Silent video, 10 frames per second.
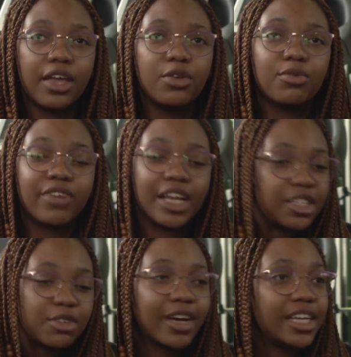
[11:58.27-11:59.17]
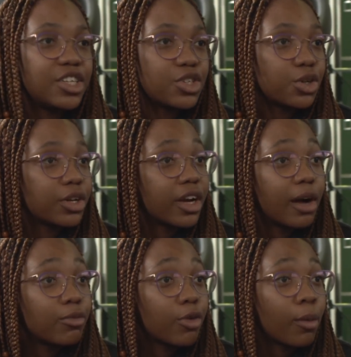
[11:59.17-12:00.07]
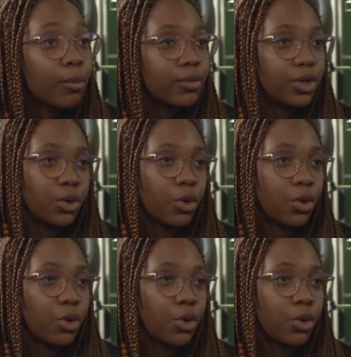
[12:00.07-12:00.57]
innovative ideas going to come from, you